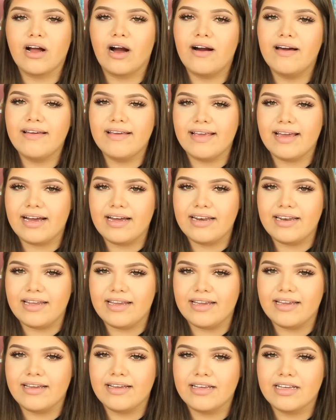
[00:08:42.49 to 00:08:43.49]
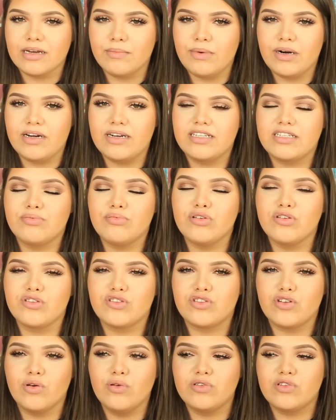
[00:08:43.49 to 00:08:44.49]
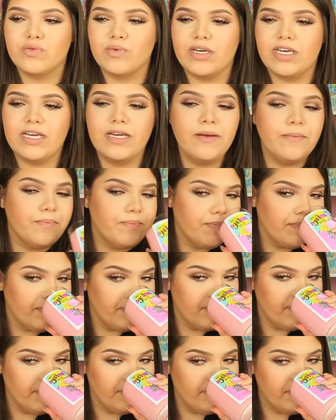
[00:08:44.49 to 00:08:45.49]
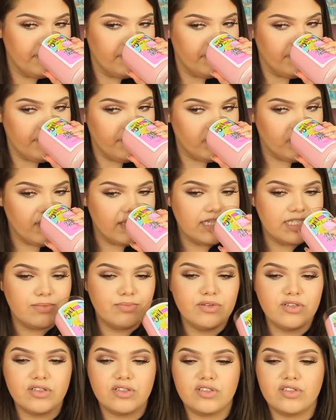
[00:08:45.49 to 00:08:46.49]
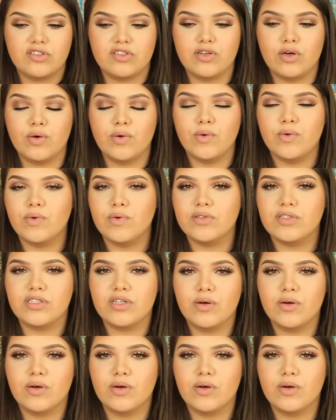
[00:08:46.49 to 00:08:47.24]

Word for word: Cotton candy, come on. It smells so sweet. It smells so